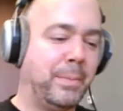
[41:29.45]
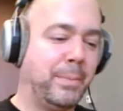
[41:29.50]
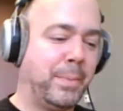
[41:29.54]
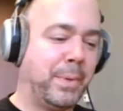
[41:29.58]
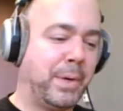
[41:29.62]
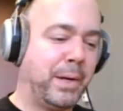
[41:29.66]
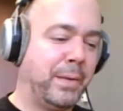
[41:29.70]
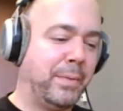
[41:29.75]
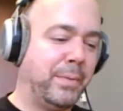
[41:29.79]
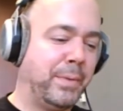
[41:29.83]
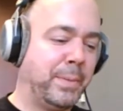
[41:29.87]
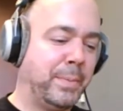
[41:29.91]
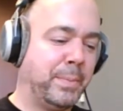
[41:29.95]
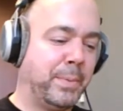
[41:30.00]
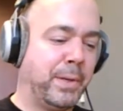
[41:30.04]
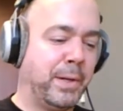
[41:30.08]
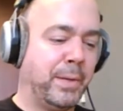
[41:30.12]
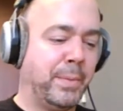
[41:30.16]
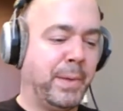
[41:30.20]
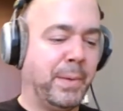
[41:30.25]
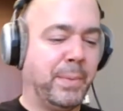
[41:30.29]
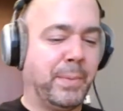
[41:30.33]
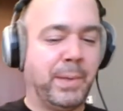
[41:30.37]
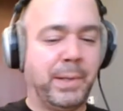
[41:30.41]
Part
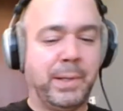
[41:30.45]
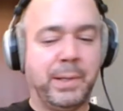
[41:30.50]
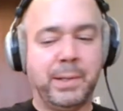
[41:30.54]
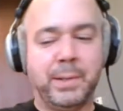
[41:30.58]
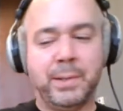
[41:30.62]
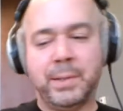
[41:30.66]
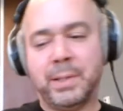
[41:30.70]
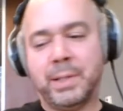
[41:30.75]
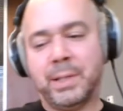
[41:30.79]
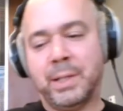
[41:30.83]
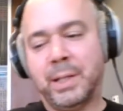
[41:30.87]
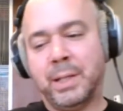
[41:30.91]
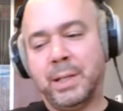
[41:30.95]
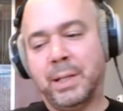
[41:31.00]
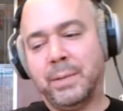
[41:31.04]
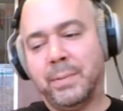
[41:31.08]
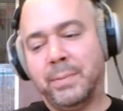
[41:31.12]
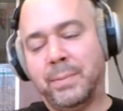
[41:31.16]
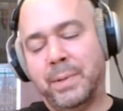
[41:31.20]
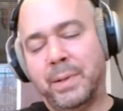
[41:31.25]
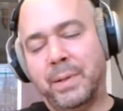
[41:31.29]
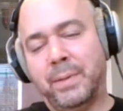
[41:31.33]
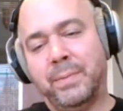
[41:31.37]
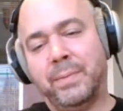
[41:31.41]
of me wonders, like,
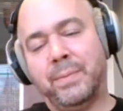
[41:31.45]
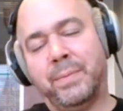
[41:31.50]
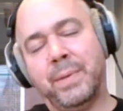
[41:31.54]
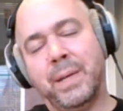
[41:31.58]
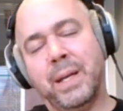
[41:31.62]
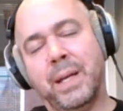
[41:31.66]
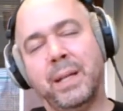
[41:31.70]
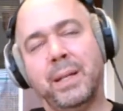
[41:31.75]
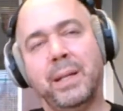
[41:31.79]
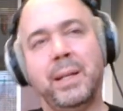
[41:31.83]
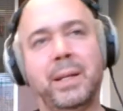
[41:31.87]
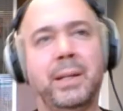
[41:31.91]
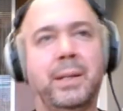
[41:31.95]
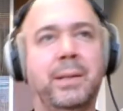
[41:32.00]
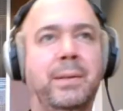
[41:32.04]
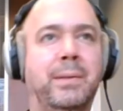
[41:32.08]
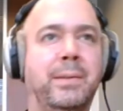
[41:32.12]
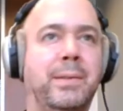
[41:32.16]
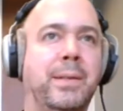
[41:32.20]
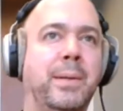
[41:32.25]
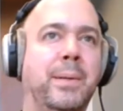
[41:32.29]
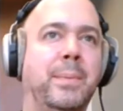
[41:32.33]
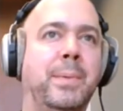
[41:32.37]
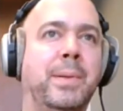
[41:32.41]
we've had like
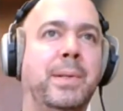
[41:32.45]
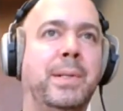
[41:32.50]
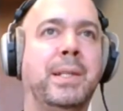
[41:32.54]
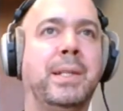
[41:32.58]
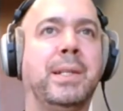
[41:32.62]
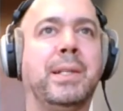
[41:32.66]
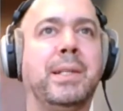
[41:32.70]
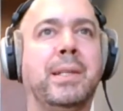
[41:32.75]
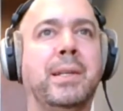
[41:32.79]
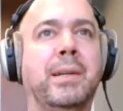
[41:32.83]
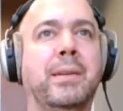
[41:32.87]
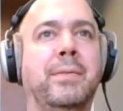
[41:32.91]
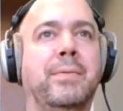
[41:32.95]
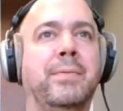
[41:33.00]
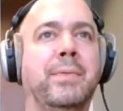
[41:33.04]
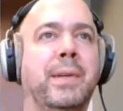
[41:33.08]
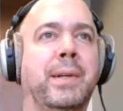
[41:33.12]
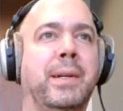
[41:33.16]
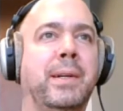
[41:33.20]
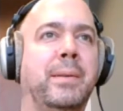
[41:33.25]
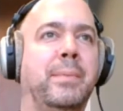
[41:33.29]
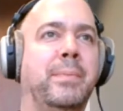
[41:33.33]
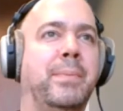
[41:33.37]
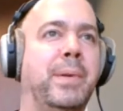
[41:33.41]
YouTubers and stuff
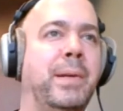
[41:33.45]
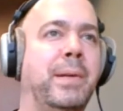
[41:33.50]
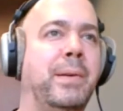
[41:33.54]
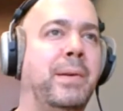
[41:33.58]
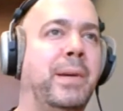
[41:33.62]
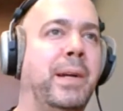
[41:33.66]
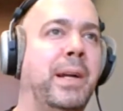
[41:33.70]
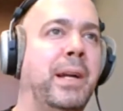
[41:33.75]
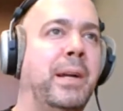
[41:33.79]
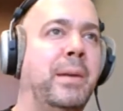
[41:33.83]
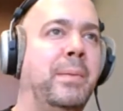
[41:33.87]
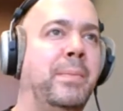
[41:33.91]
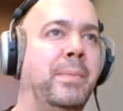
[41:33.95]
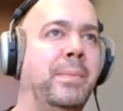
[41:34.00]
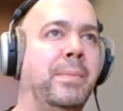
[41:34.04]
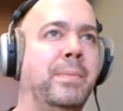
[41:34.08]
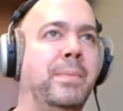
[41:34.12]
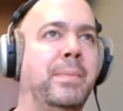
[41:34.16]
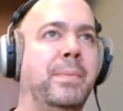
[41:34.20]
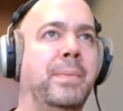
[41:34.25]
play our game.